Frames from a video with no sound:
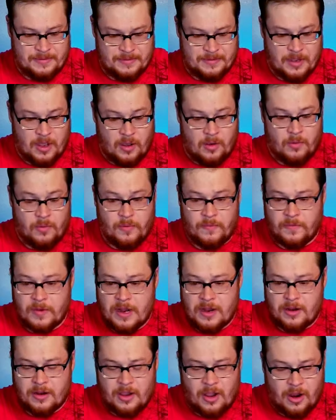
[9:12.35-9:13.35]
Oh, we
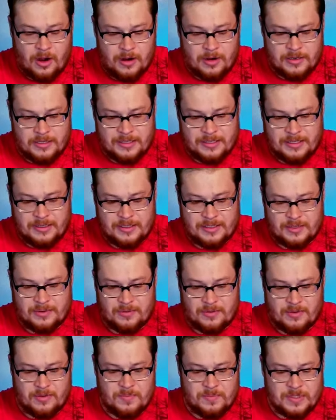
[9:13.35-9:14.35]
forgot our cards in this
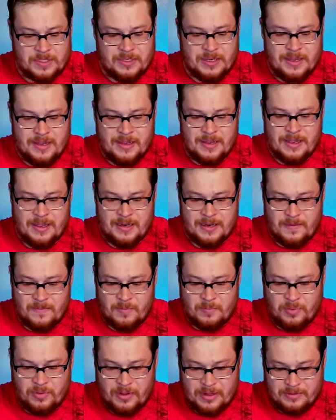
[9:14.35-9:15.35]
one. Oops. I didn't even
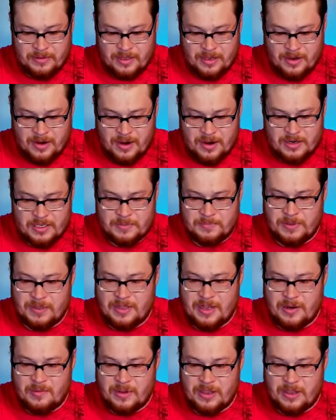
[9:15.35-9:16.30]
pull out the cards, but there we